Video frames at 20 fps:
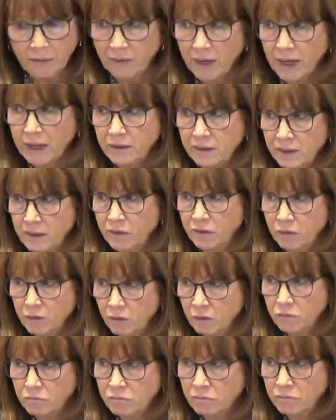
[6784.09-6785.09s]
They did
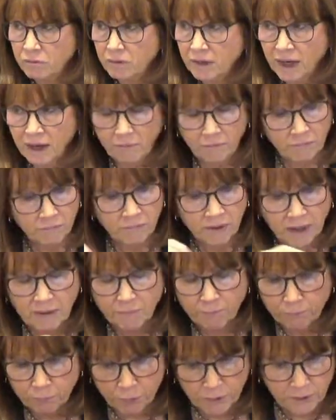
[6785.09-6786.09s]
their own, they
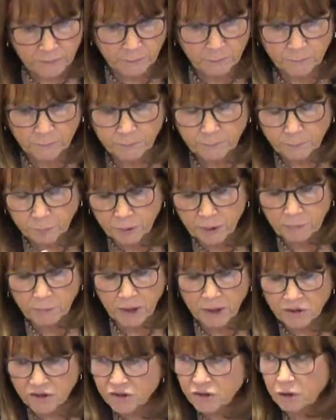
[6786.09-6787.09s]
pretty
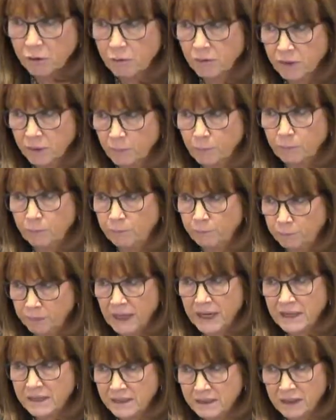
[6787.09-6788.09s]
well start with a
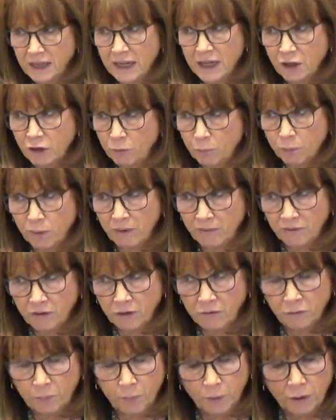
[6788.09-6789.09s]
blank slate. You're probably
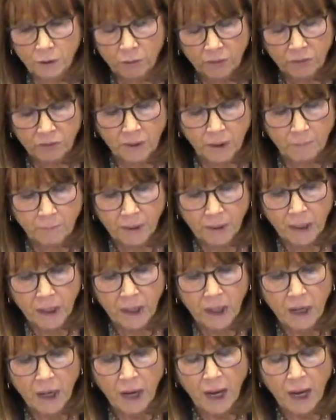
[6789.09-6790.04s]
very familiar with them.